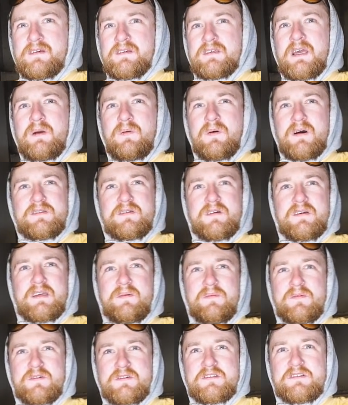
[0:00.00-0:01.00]
Yeah, well, I don't
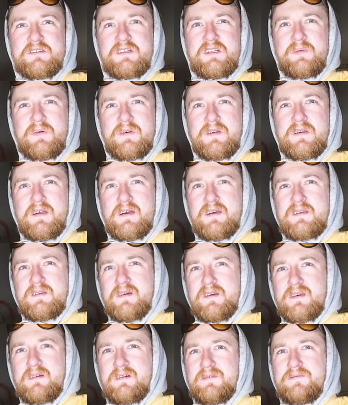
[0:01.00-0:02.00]
get much sleep on a night, do
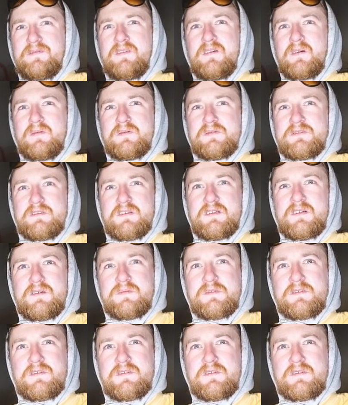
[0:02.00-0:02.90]
I? I get like 4 hours sleep.